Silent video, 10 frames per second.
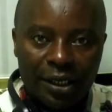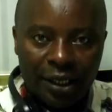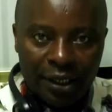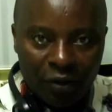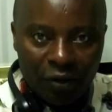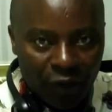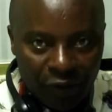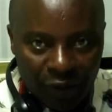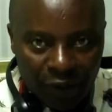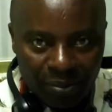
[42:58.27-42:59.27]
case here, very,
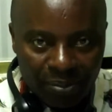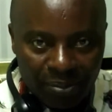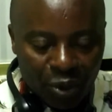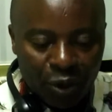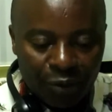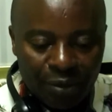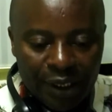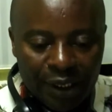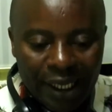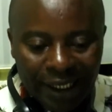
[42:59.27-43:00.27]
very broad
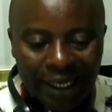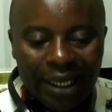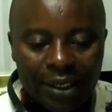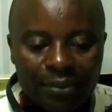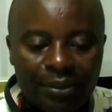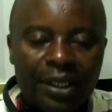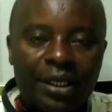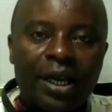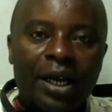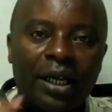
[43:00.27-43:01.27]
base, nice base.
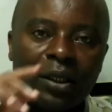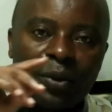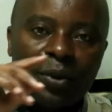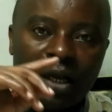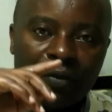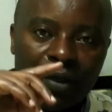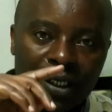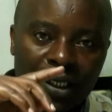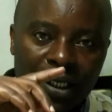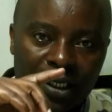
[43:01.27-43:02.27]
And then we have, in
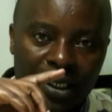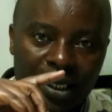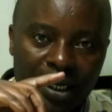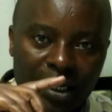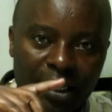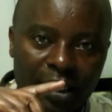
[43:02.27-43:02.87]
this case here,